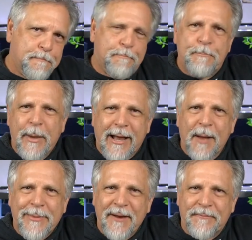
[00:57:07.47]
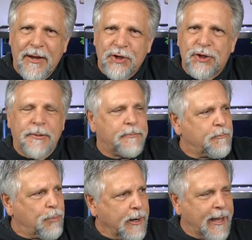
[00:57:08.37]
pick up that fish,
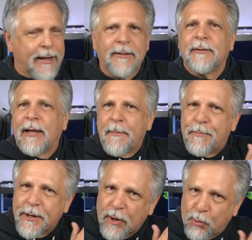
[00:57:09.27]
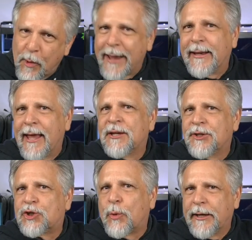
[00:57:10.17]
bring it, and put it right into
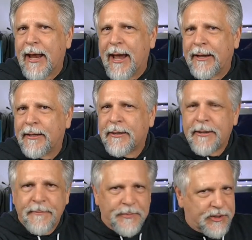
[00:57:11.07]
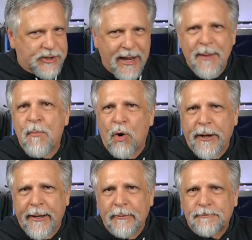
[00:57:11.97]
the 29 the same
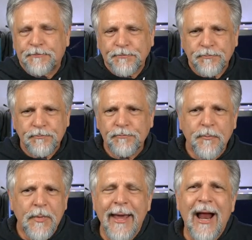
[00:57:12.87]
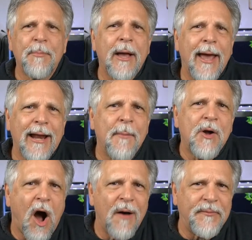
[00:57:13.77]
morning. And I'm, and I'm
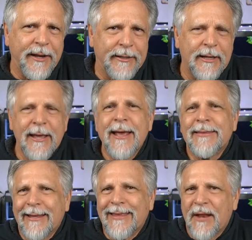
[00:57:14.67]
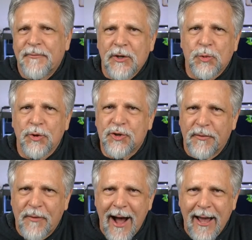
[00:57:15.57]
confident that that fish will
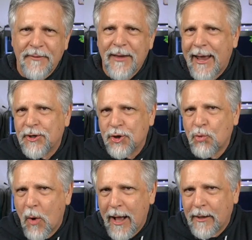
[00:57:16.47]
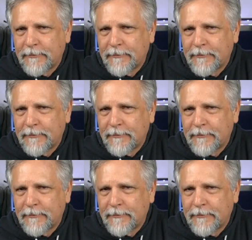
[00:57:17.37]
survive and do well